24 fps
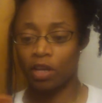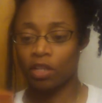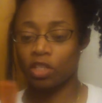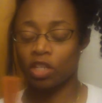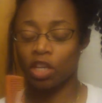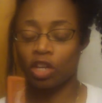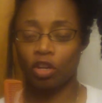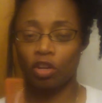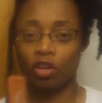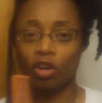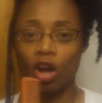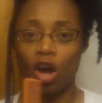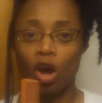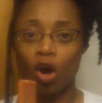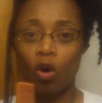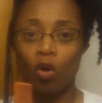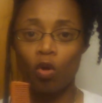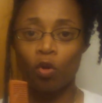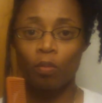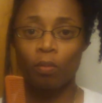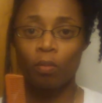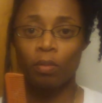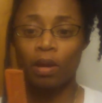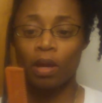Check your
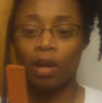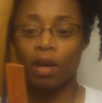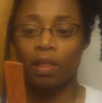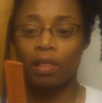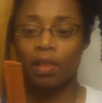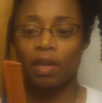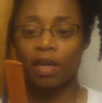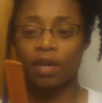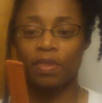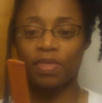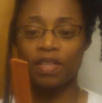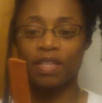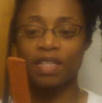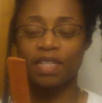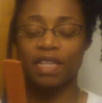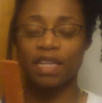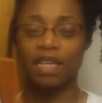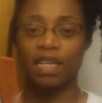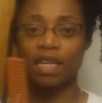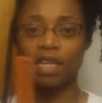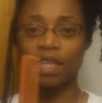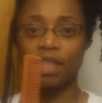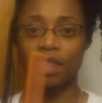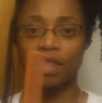comb. Look at the
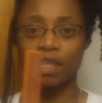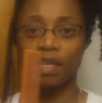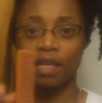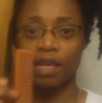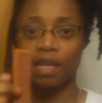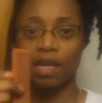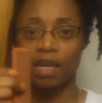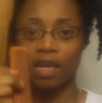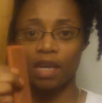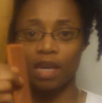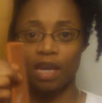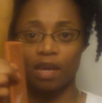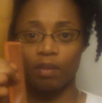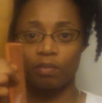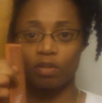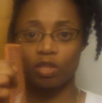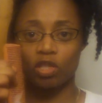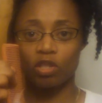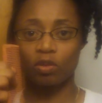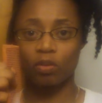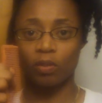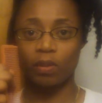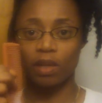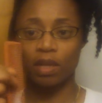teeth in
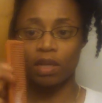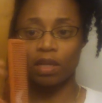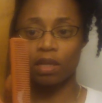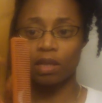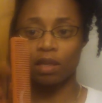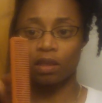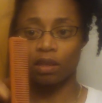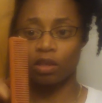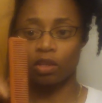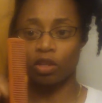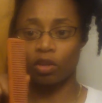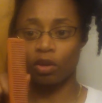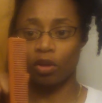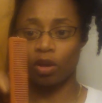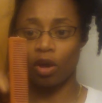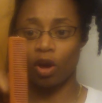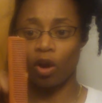between your